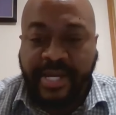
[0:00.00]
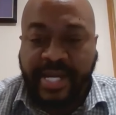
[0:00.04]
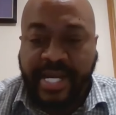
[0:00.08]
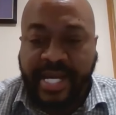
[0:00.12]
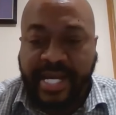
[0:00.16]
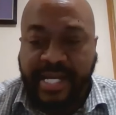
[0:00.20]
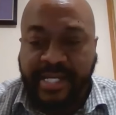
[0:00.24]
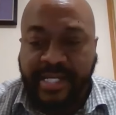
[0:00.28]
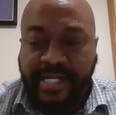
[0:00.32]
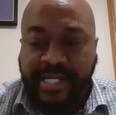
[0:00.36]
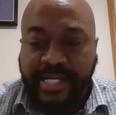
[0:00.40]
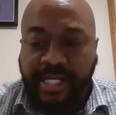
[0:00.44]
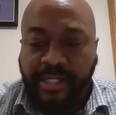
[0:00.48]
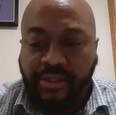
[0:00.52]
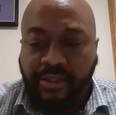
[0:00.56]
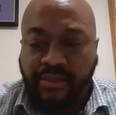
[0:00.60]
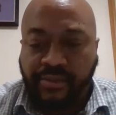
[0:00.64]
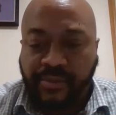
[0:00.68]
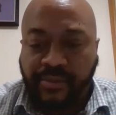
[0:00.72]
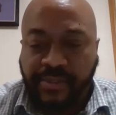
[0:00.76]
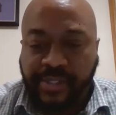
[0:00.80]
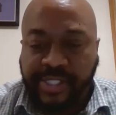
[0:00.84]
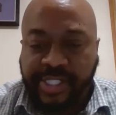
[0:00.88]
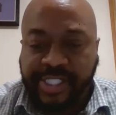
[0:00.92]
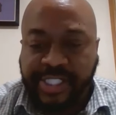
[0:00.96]
and their
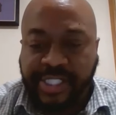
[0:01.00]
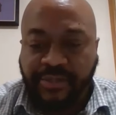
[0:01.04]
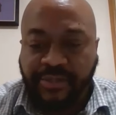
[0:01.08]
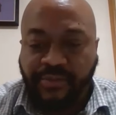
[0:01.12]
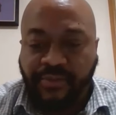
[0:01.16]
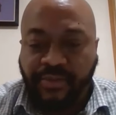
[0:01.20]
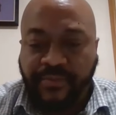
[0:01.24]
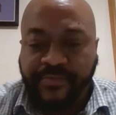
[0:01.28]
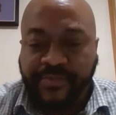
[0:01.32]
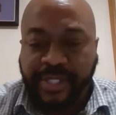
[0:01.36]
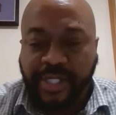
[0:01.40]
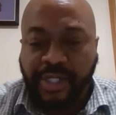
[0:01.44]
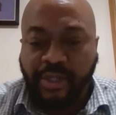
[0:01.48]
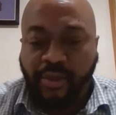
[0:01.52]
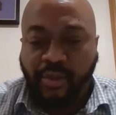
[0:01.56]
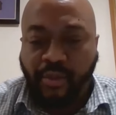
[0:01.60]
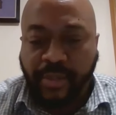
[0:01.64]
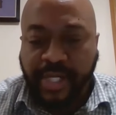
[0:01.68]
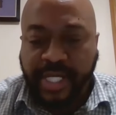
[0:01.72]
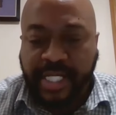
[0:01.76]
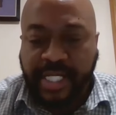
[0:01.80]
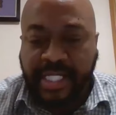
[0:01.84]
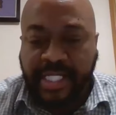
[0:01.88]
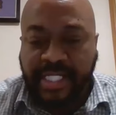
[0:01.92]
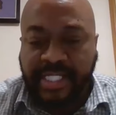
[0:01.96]
corrosion will be a
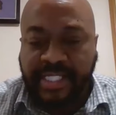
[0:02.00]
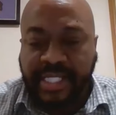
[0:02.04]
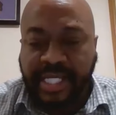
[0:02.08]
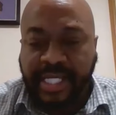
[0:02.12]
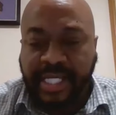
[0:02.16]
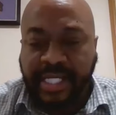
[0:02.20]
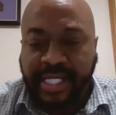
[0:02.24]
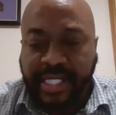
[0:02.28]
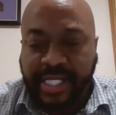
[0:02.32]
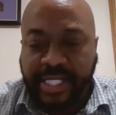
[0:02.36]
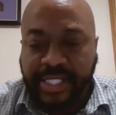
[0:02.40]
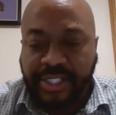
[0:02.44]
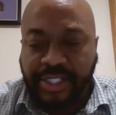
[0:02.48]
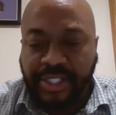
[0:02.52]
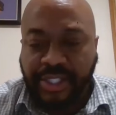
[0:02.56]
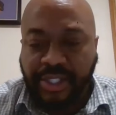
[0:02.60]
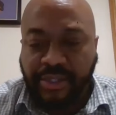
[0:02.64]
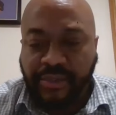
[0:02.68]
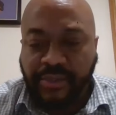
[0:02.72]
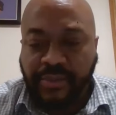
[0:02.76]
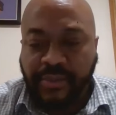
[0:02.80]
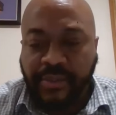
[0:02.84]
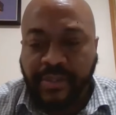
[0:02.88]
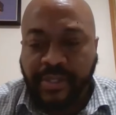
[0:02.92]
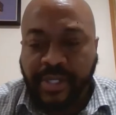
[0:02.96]
witness against
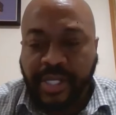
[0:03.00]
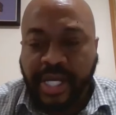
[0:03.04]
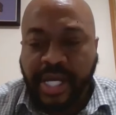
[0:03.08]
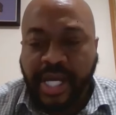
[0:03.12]
you